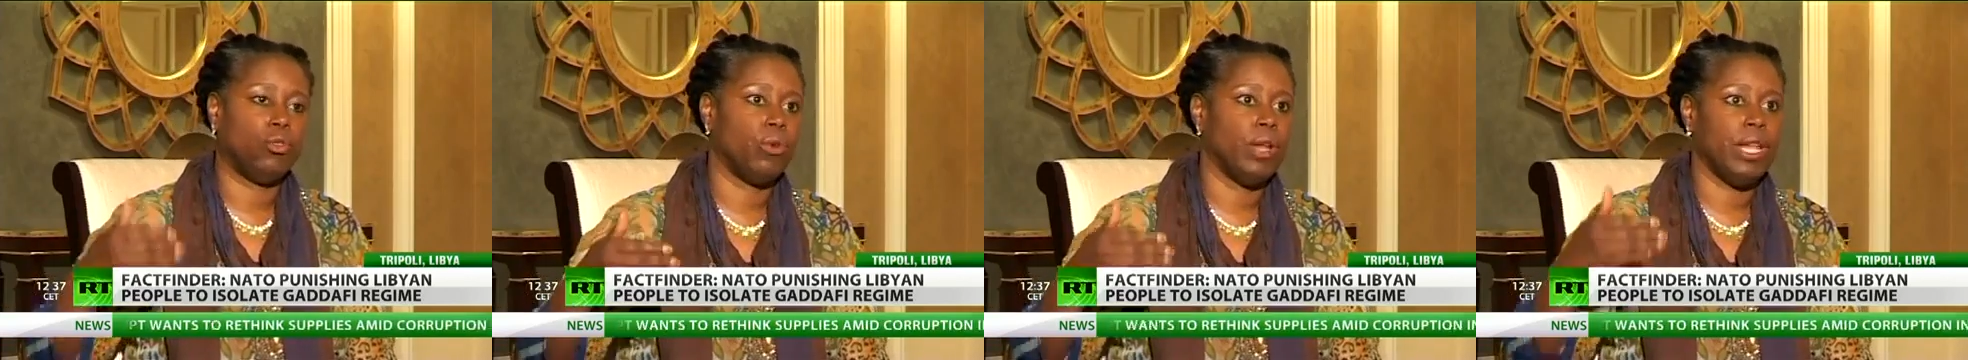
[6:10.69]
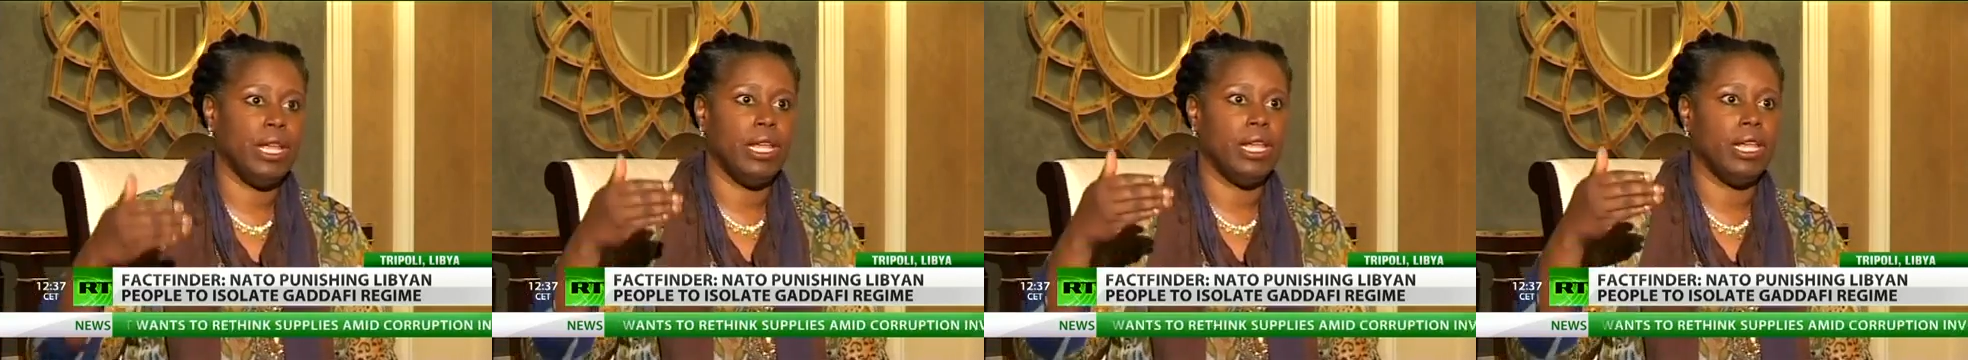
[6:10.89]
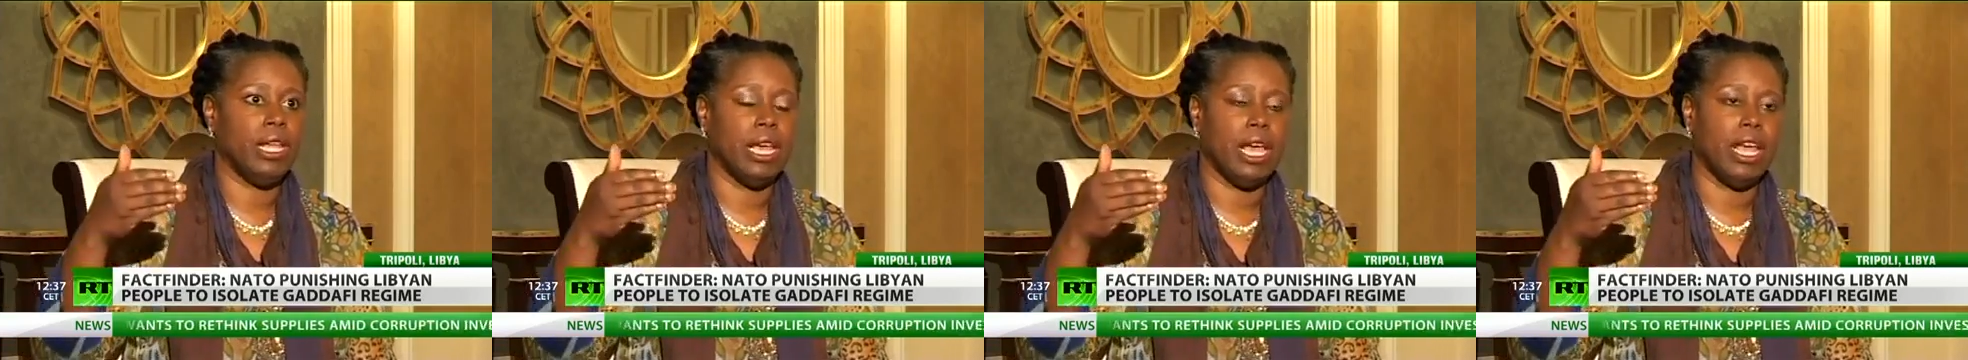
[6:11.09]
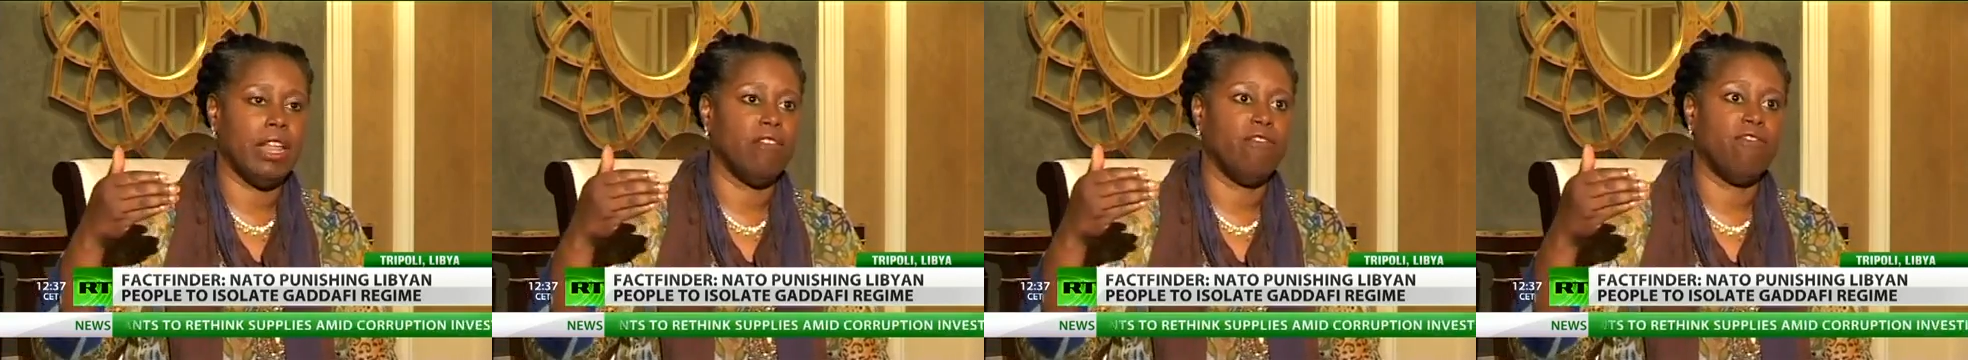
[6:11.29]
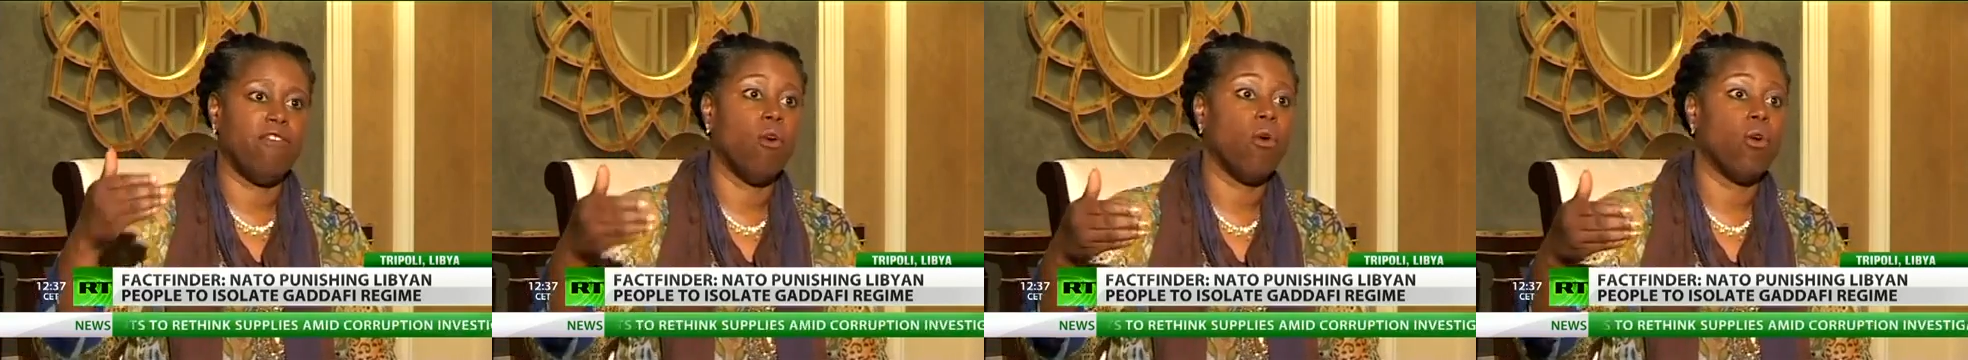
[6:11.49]
3
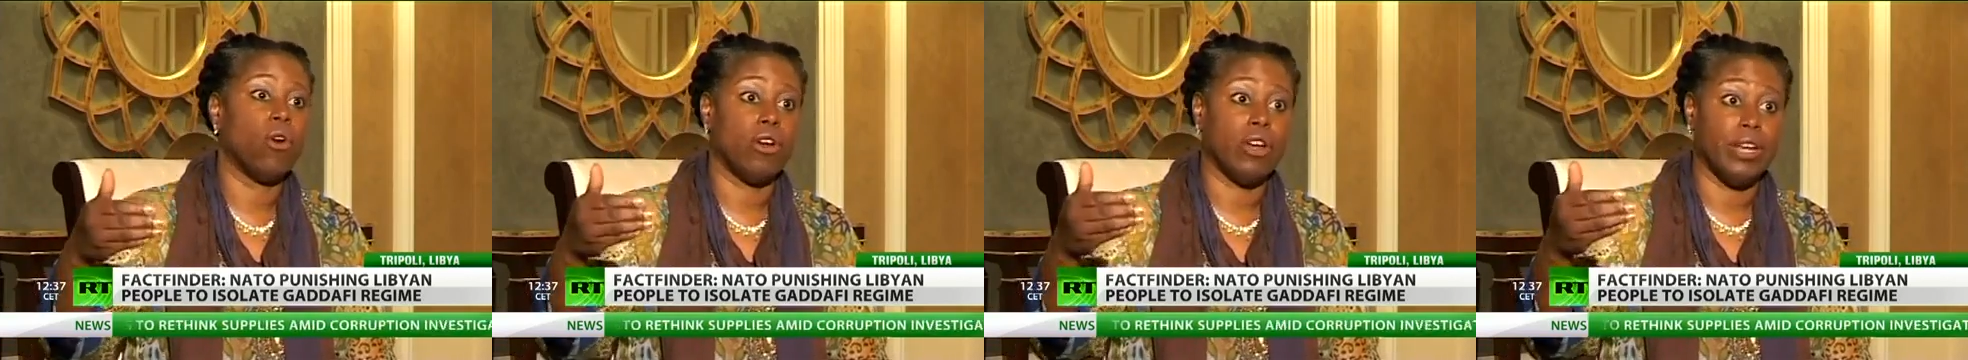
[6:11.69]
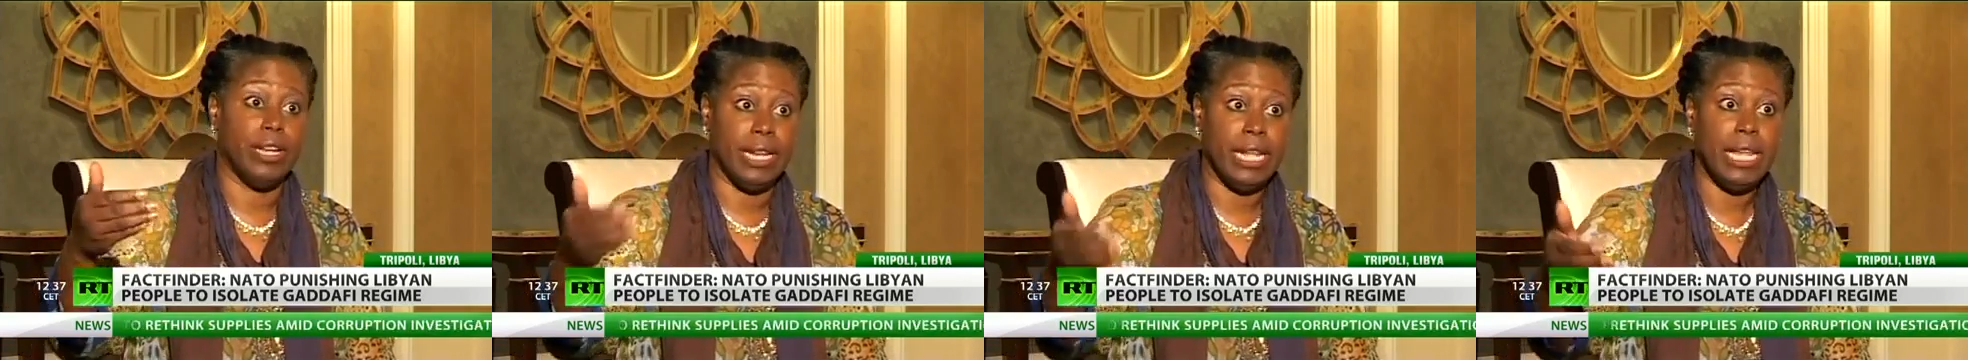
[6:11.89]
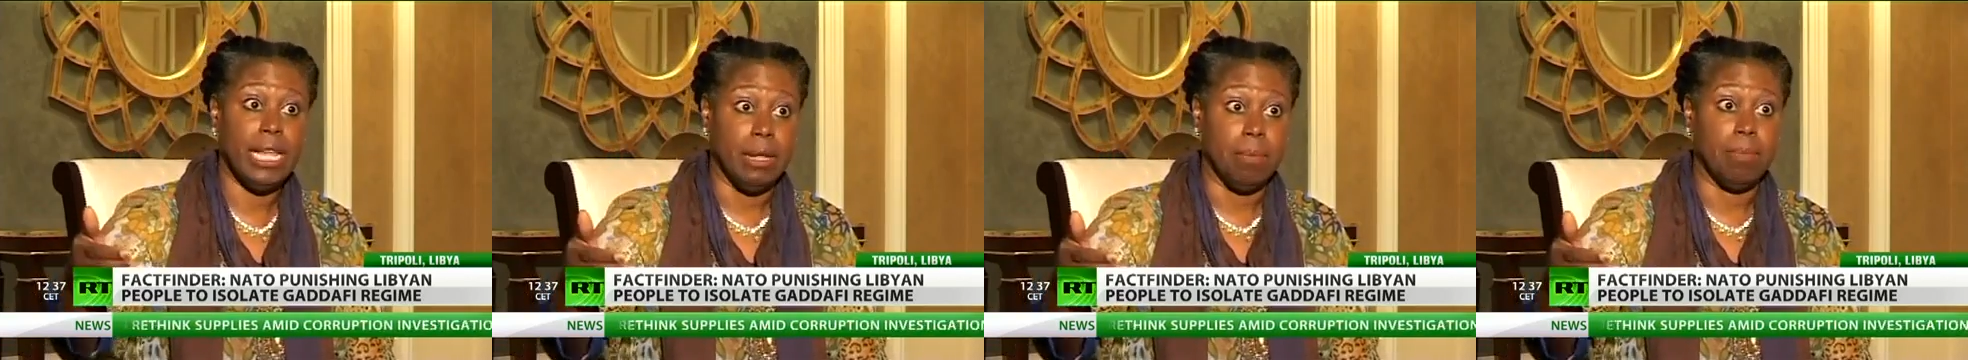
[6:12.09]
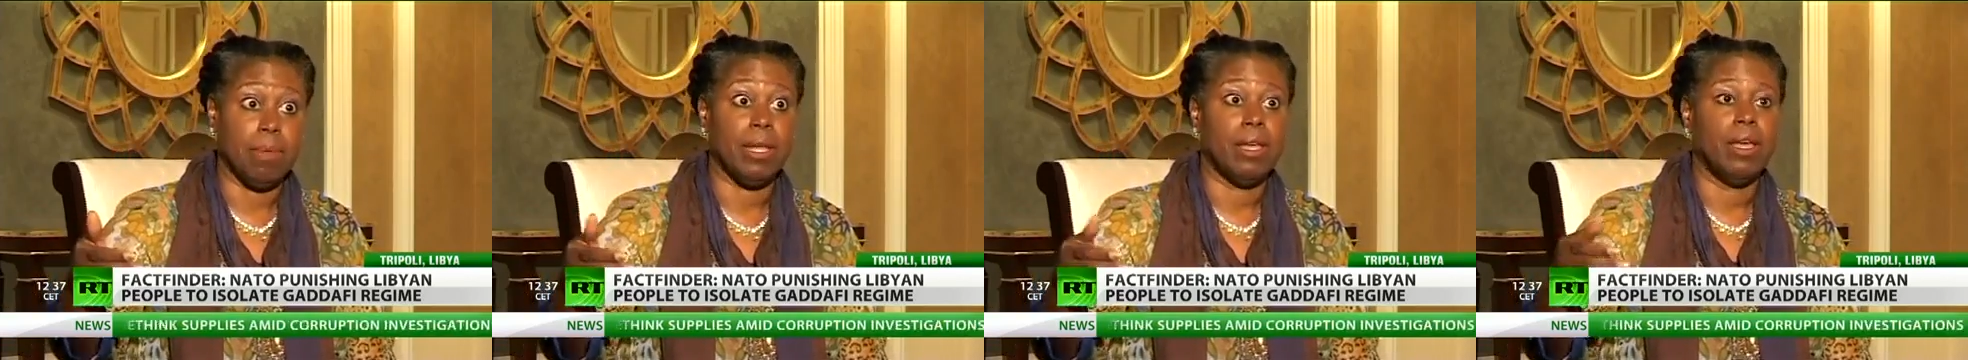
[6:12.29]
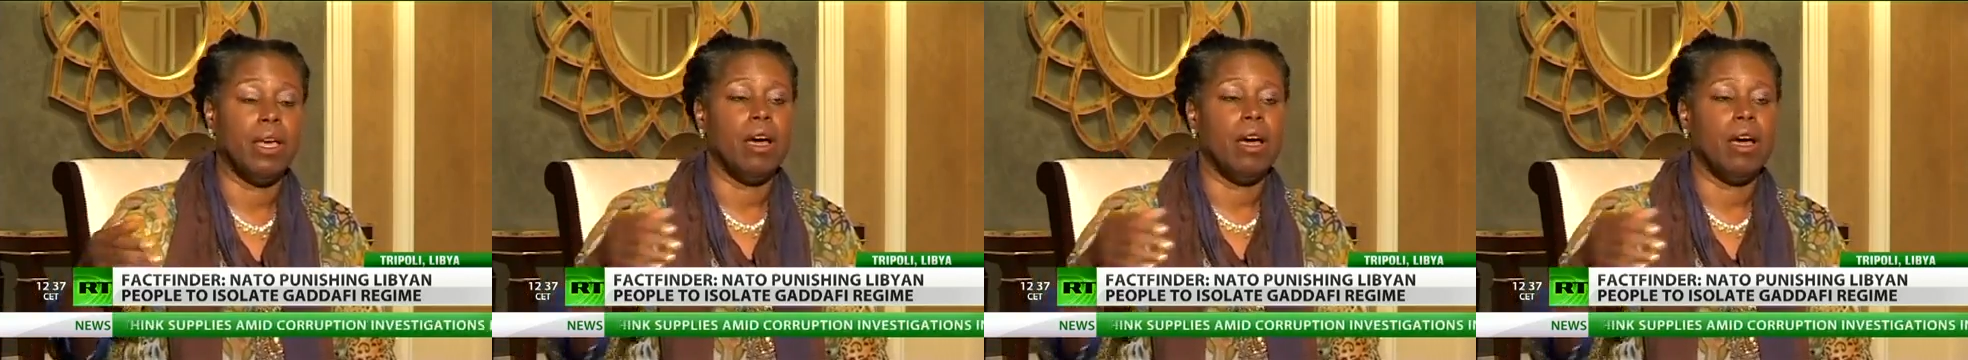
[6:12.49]
and 4 deep